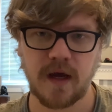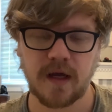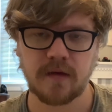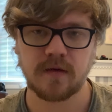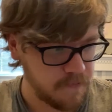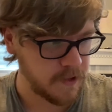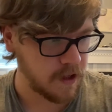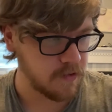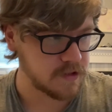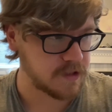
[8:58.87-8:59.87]
And,
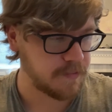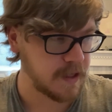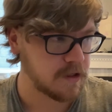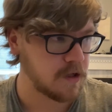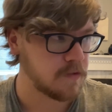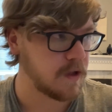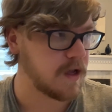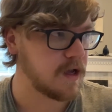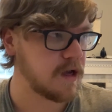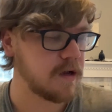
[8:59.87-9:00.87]
depending
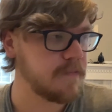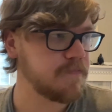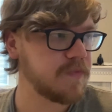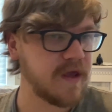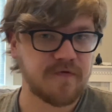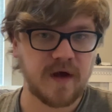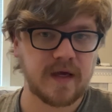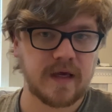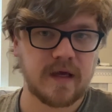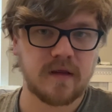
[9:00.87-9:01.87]
on if I
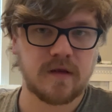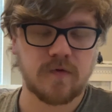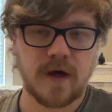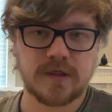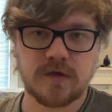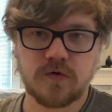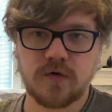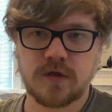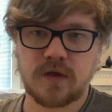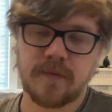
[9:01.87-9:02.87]
get the Rise of the
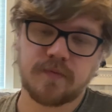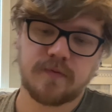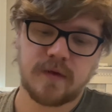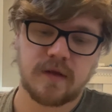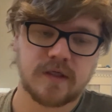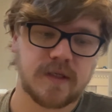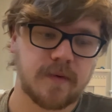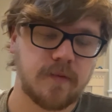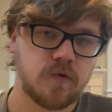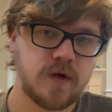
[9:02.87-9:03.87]
Duelist up in this
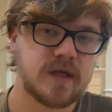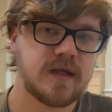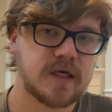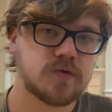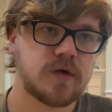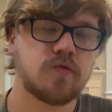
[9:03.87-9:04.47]
upcoming week, next week